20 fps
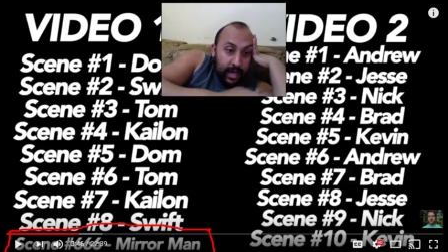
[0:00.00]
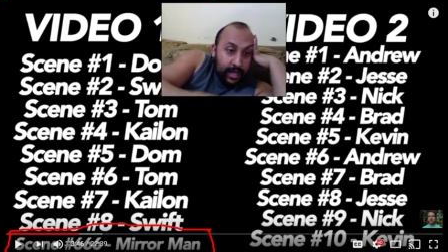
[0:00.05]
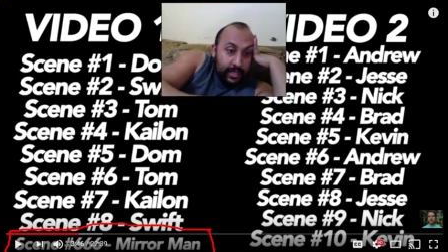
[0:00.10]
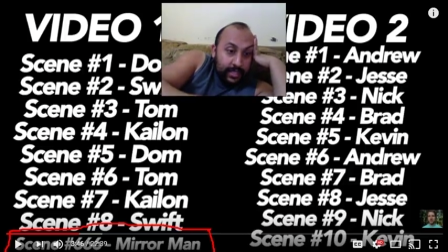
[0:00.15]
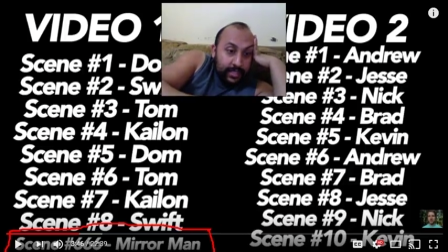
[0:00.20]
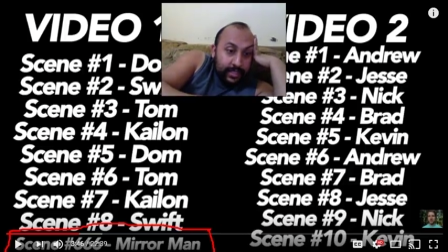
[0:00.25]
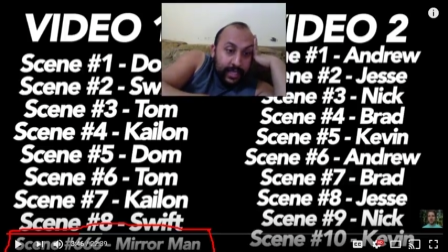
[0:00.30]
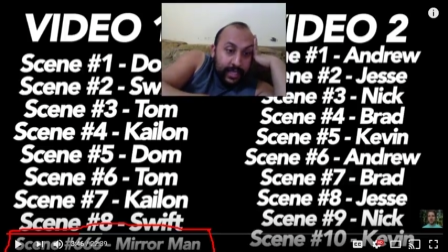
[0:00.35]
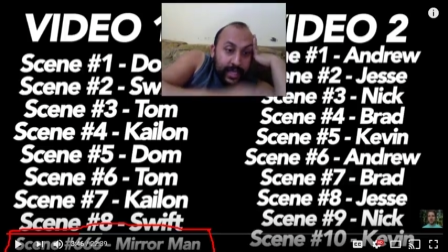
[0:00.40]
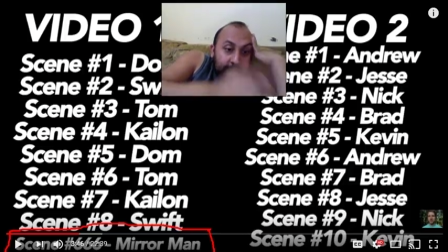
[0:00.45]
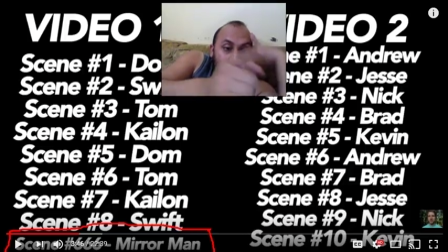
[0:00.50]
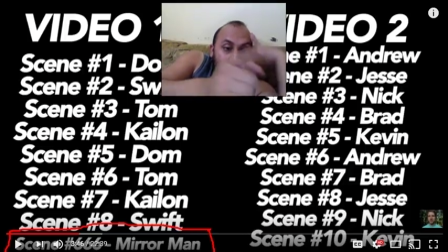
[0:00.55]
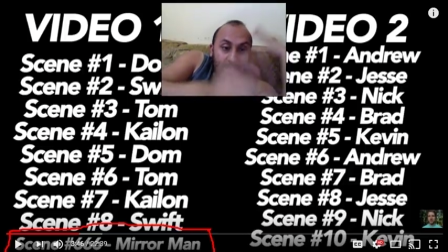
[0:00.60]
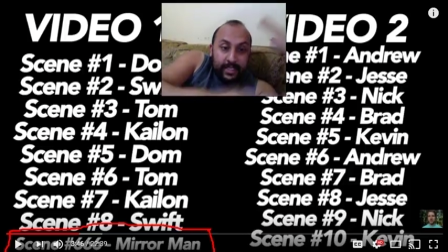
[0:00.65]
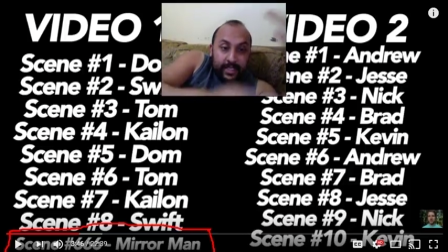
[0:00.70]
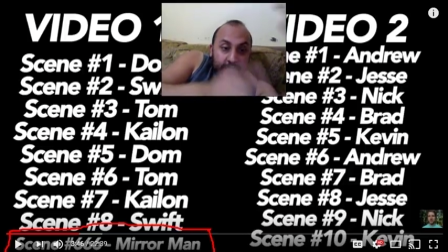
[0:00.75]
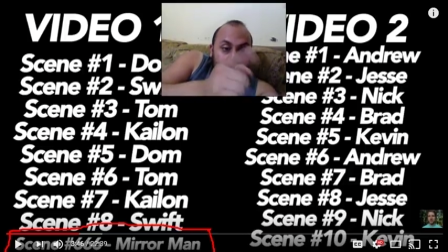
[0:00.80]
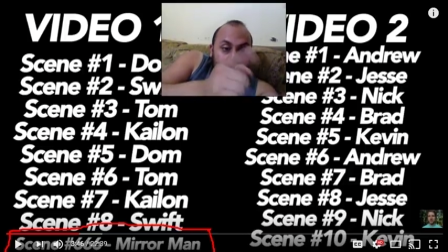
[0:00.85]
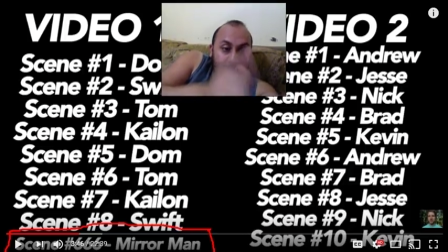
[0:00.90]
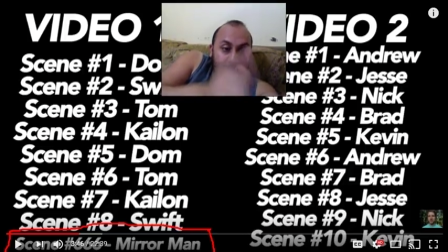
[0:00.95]
Scene
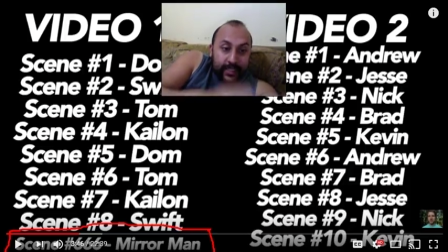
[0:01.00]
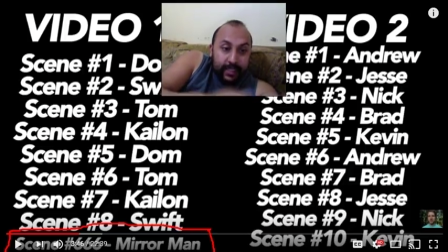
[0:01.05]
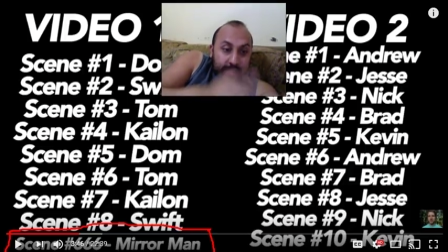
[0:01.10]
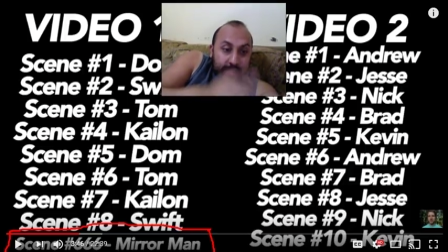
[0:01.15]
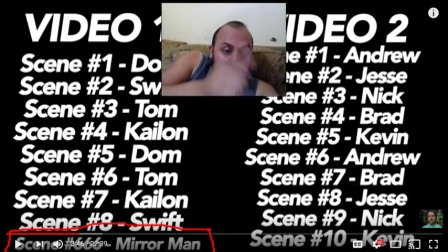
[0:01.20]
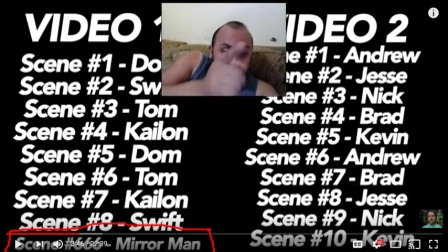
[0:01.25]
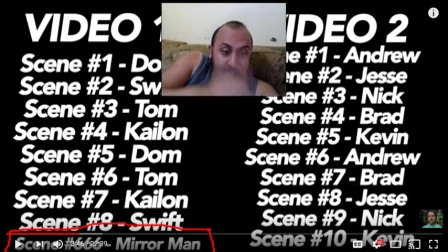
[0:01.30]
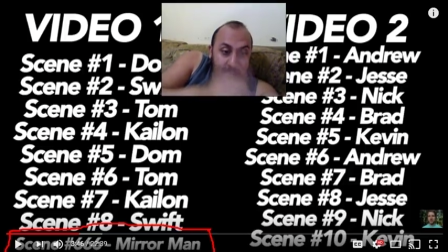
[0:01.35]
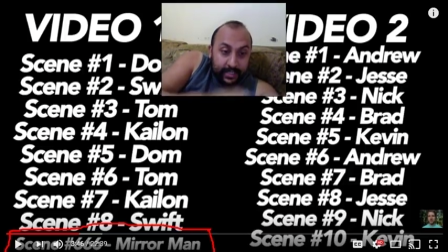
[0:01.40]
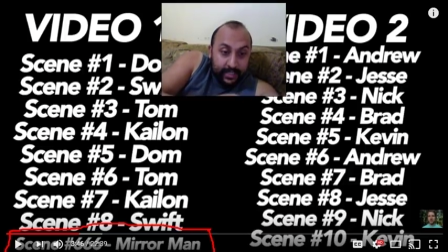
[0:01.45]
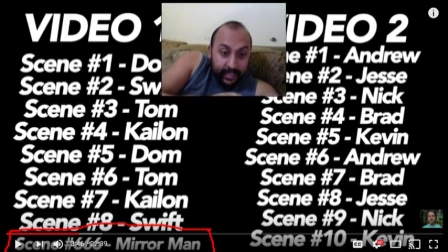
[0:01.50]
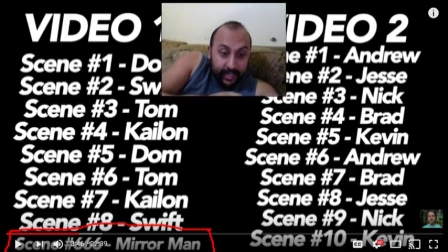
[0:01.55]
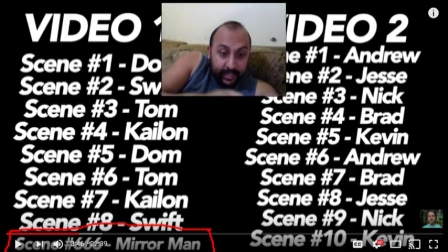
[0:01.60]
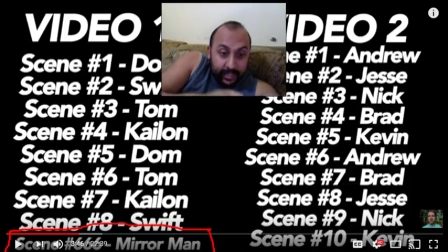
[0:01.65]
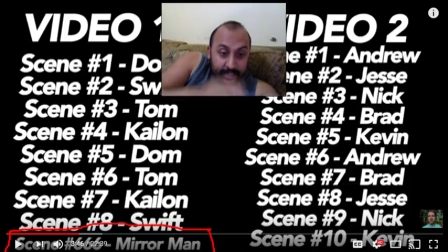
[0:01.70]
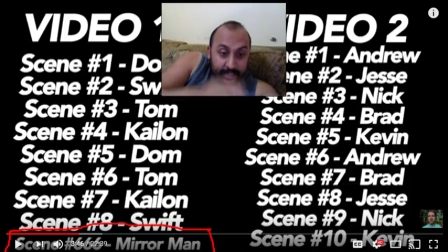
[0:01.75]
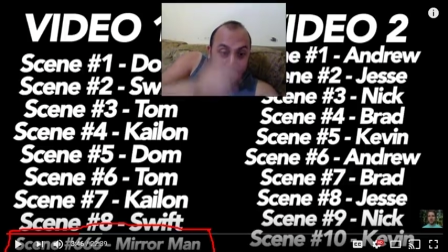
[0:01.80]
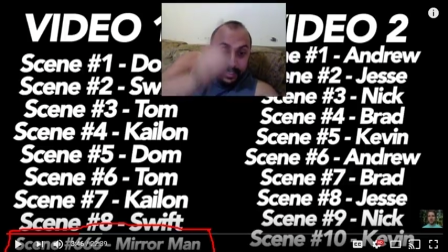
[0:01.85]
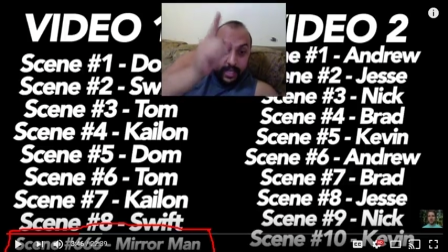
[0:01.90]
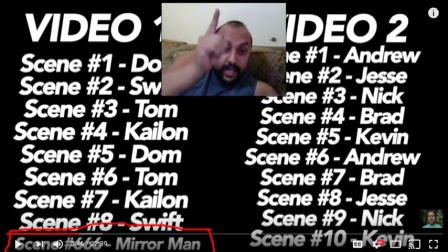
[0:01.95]

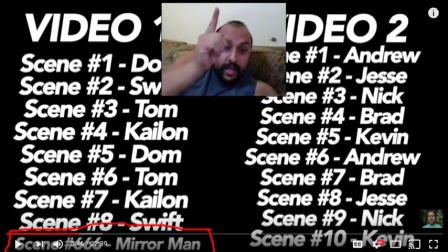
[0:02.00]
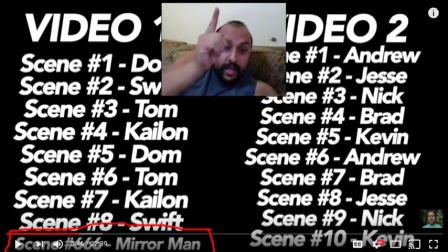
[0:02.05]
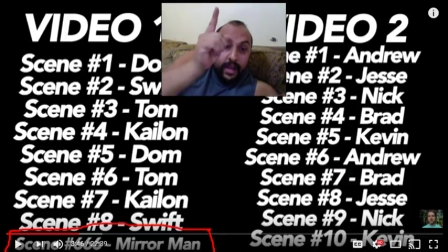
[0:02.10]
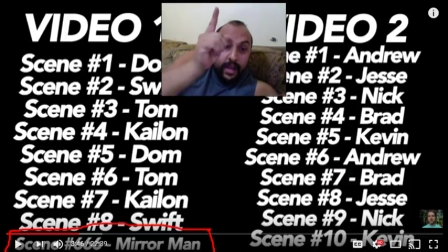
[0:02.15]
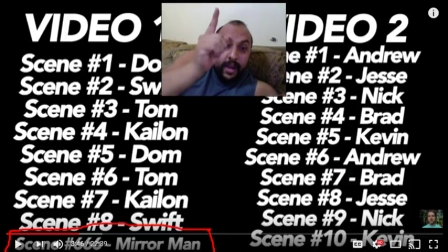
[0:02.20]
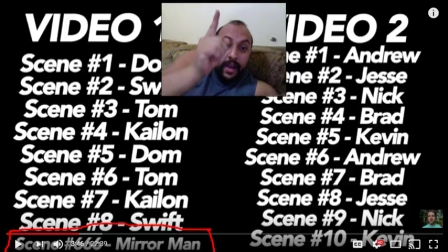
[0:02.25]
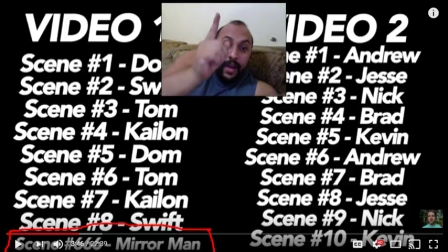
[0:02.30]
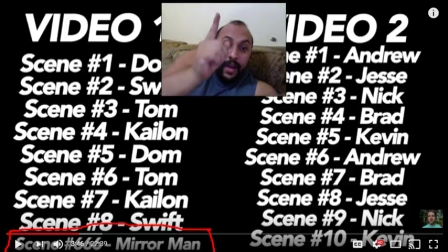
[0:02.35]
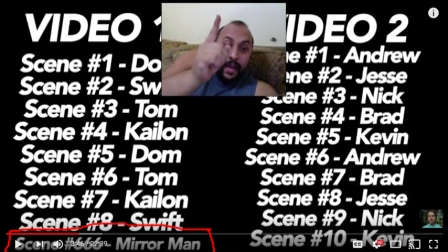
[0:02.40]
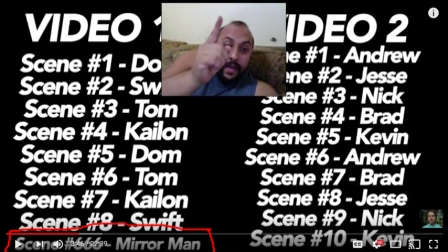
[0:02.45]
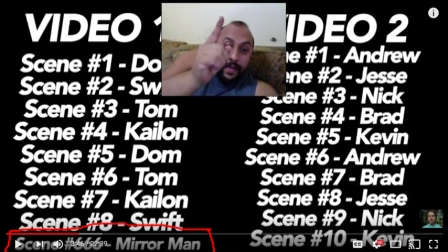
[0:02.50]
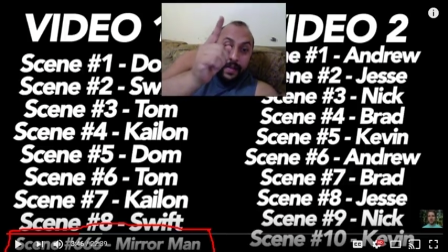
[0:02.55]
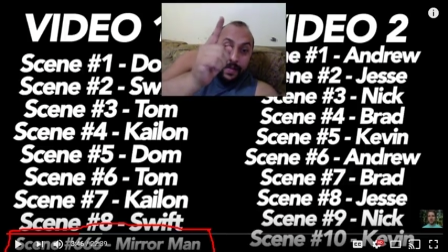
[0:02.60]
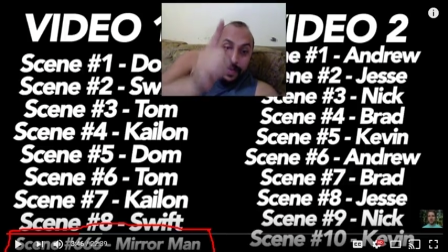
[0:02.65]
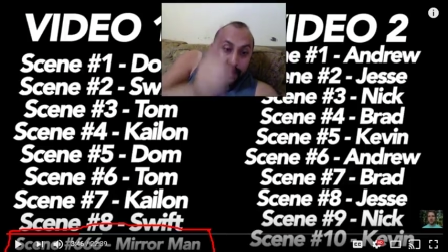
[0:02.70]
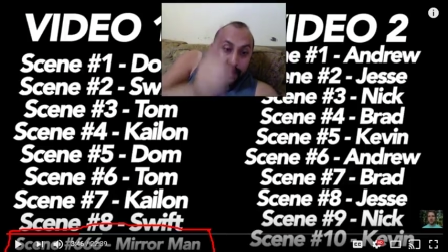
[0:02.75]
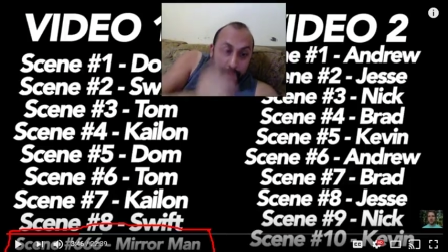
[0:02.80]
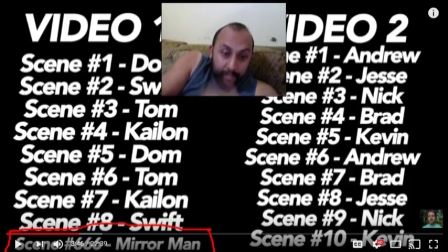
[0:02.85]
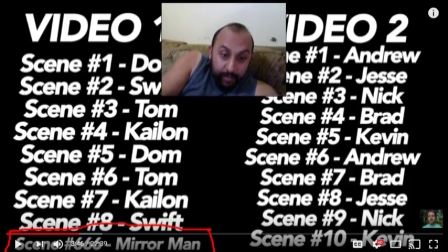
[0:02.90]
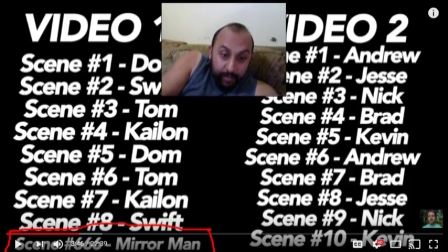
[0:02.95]
666,
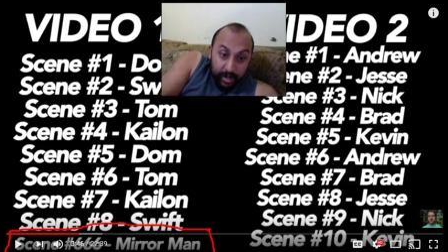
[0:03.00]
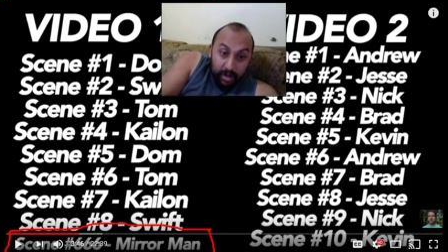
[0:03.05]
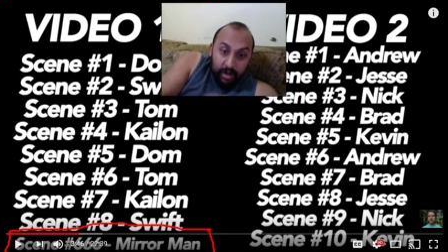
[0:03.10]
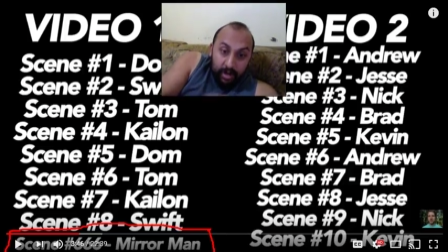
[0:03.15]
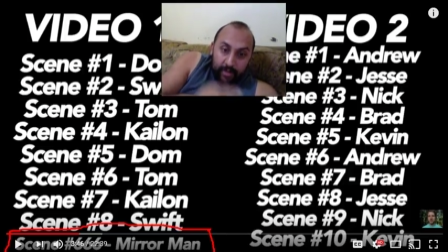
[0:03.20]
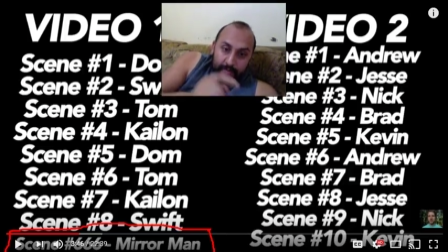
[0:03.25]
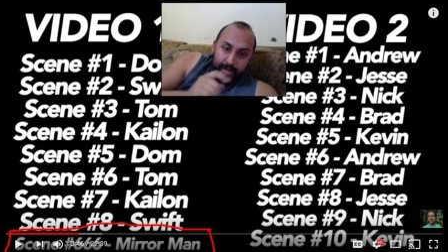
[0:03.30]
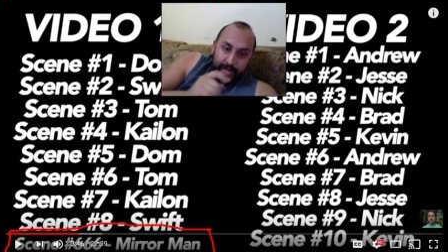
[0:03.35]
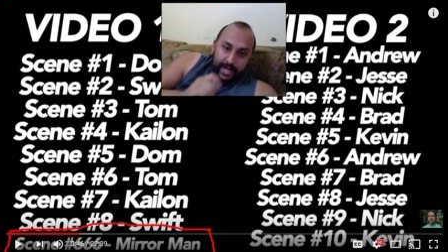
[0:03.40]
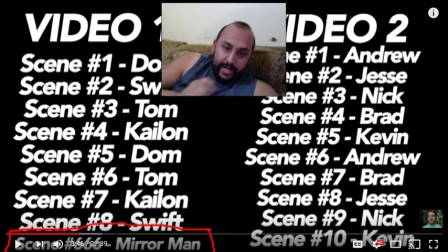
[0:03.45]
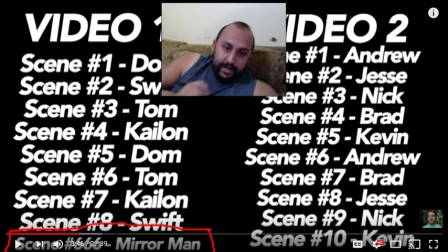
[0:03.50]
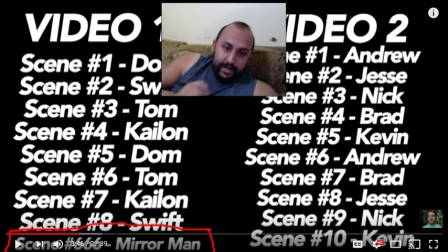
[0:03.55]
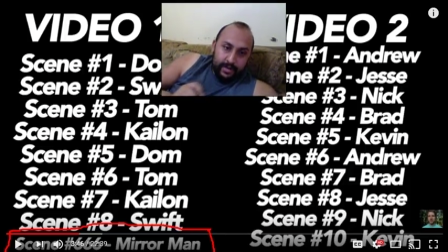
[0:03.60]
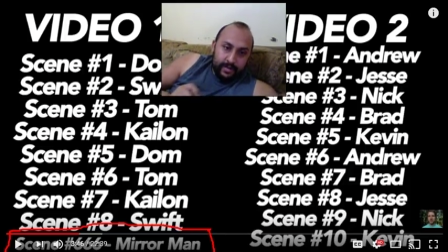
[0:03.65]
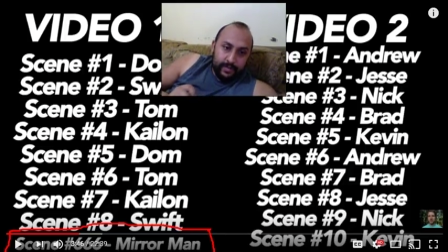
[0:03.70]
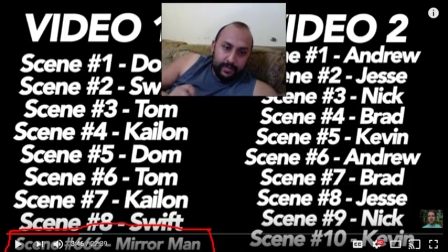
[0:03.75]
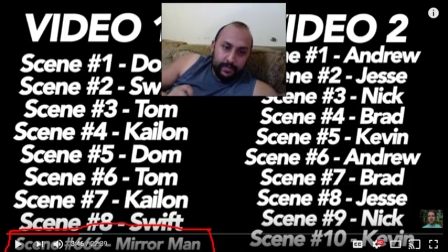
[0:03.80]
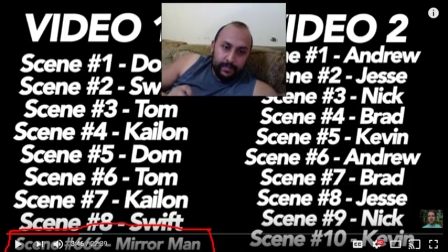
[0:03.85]
The Mirror Man.